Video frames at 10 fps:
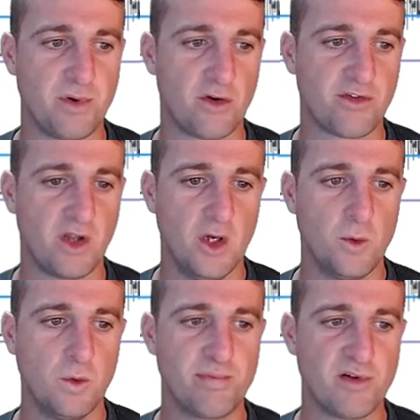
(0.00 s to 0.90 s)
box.
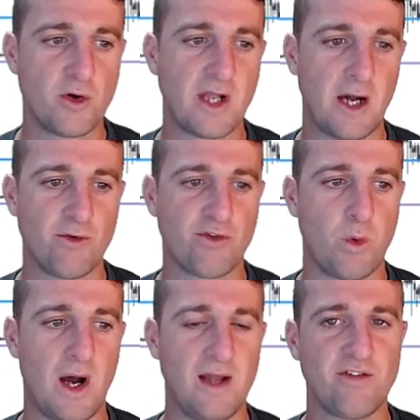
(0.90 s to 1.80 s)
We broke out
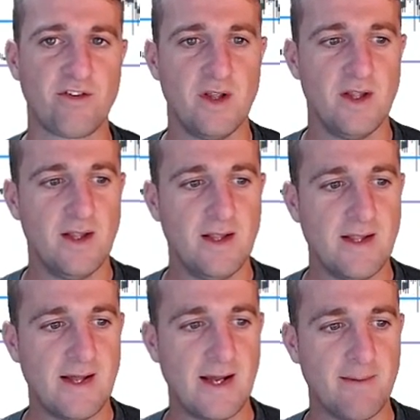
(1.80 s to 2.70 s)
twice,
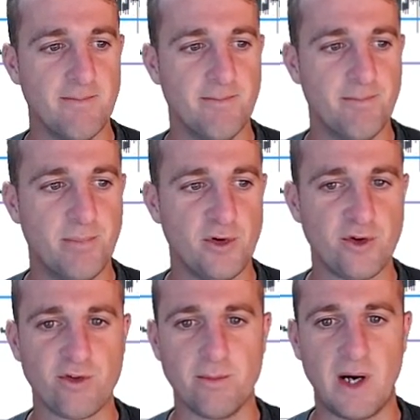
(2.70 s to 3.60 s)
but
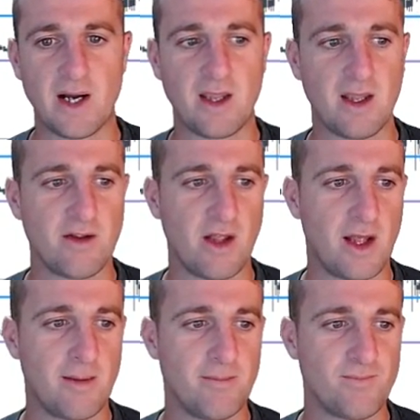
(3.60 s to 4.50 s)
due to market
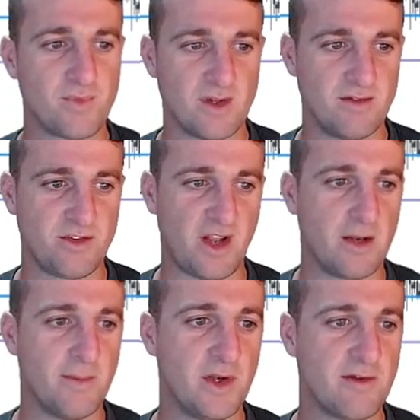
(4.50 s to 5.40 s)

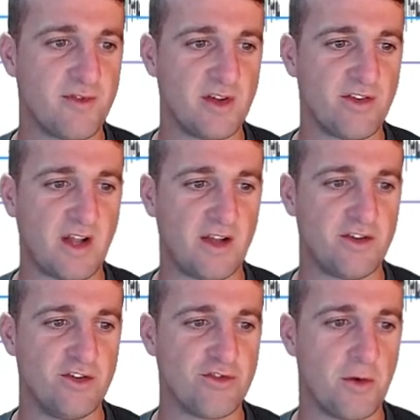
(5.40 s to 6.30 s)
sentiment, things started
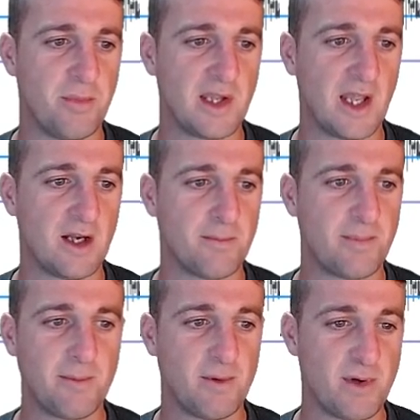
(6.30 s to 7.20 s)
to drop again, and
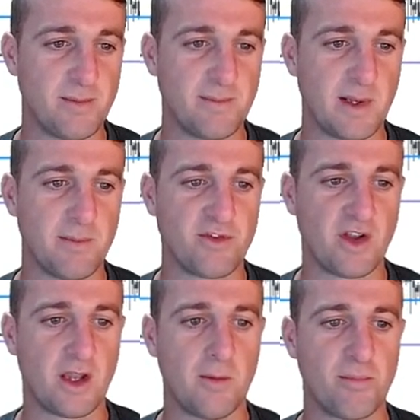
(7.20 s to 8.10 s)
probably people
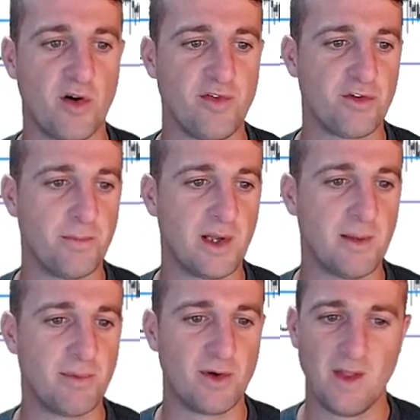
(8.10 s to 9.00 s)
taking profits up
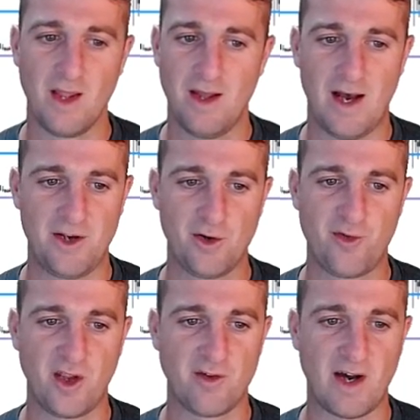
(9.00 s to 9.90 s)
here. But I do
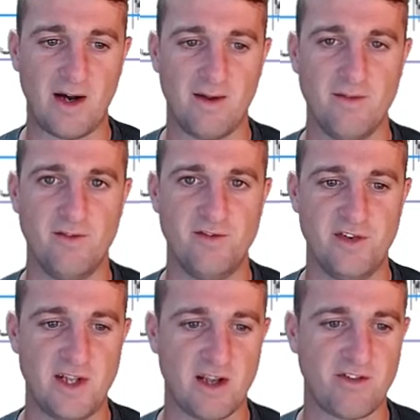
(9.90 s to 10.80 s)
think that
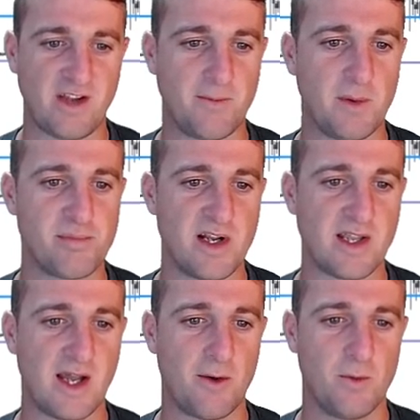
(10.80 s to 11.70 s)
the next time we
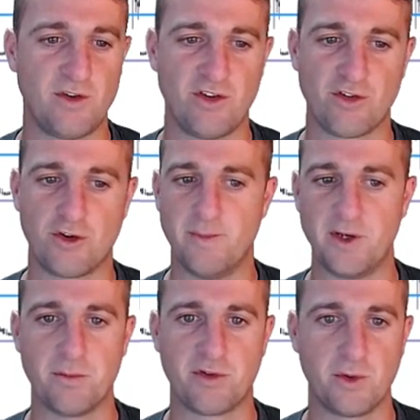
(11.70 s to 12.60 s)
break out, which is
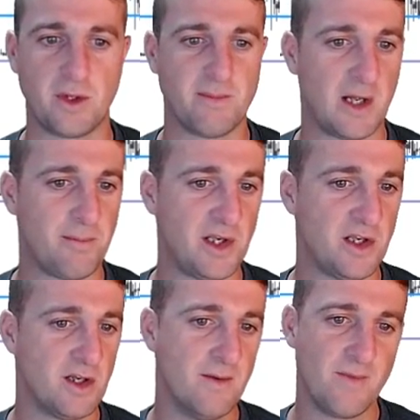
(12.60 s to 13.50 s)
coming up soon in my
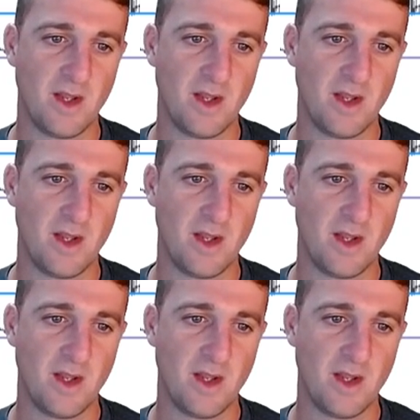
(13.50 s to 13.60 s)
opinion,